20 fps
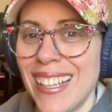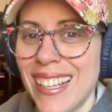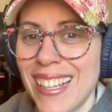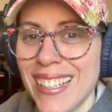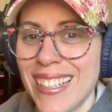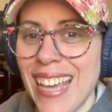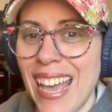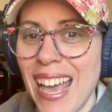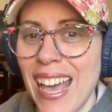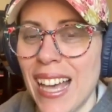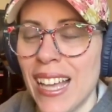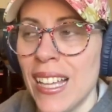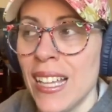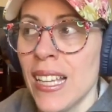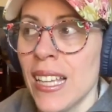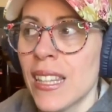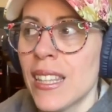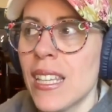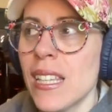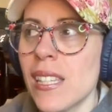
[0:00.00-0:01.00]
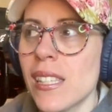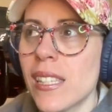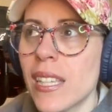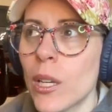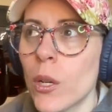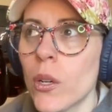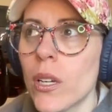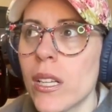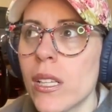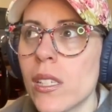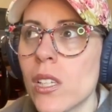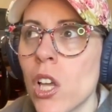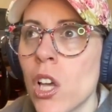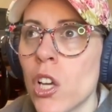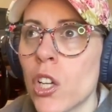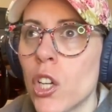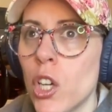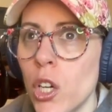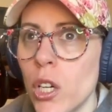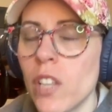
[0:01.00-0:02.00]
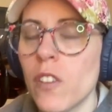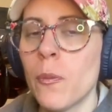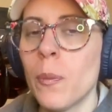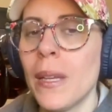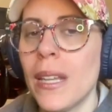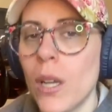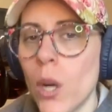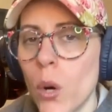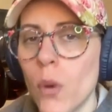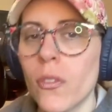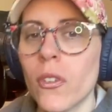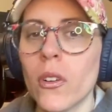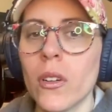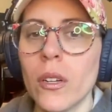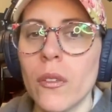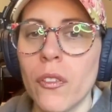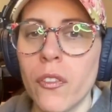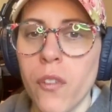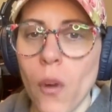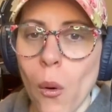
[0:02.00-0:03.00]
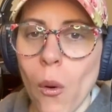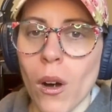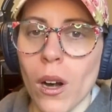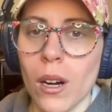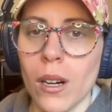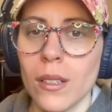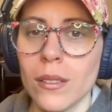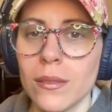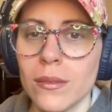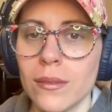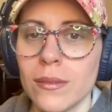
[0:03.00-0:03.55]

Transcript: Yeah, this series could have been over in four